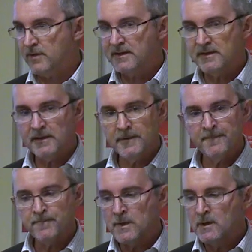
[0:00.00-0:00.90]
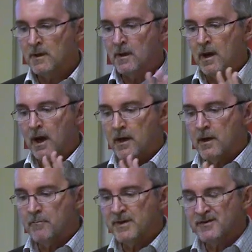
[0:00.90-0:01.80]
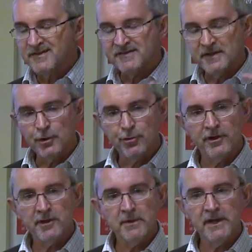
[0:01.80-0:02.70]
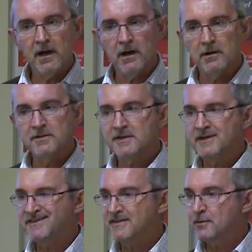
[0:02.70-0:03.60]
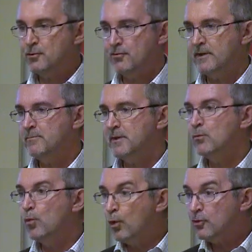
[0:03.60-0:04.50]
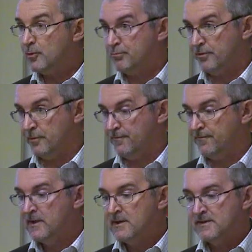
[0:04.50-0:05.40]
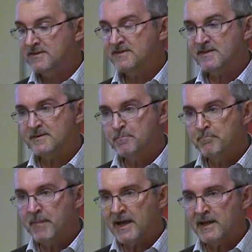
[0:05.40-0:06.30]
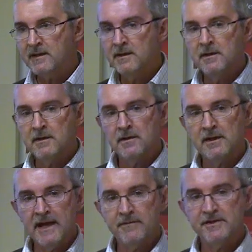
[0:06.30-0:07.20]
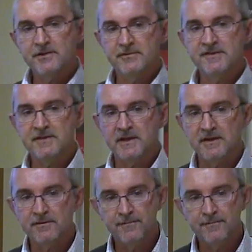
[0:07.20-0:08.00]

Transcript: render, because it's incredibly hard and it's incredibly waterproof. This is its main characteristic. It's